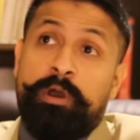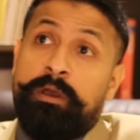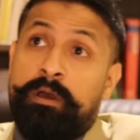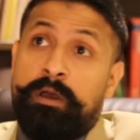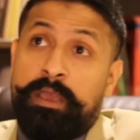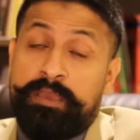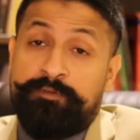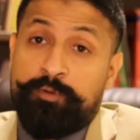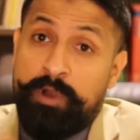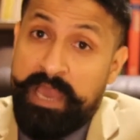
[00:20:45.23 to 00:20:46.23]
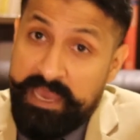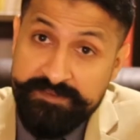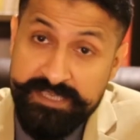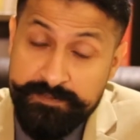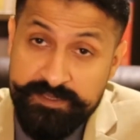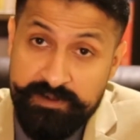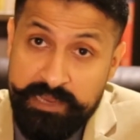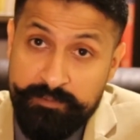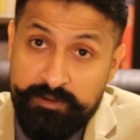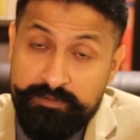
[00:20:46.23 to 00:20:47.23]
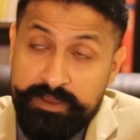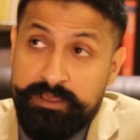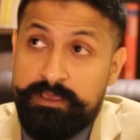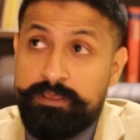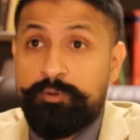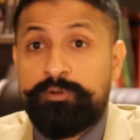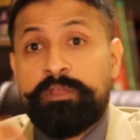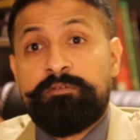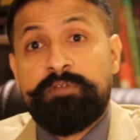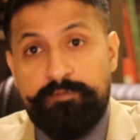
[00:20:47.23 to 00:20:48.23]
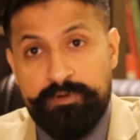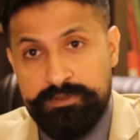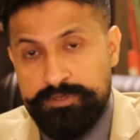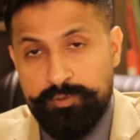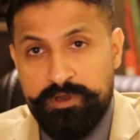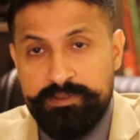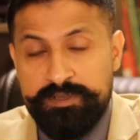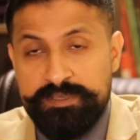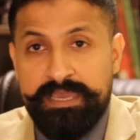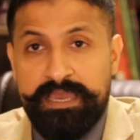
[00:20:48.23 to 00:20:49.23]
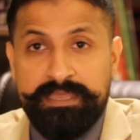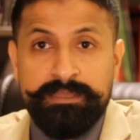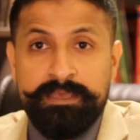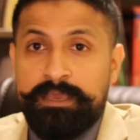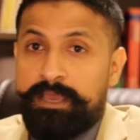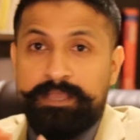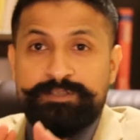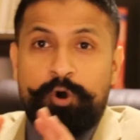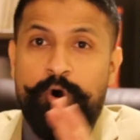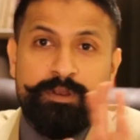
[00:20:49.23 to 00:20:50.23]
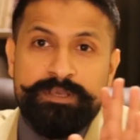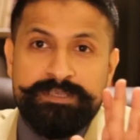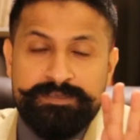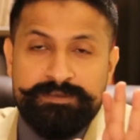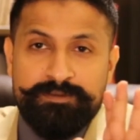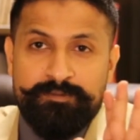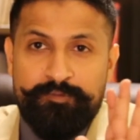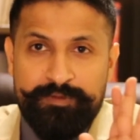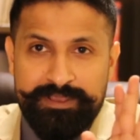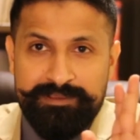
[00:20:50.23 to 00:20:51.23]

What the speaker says: if you have subscribed already, you can refer it to others, and it's all is free.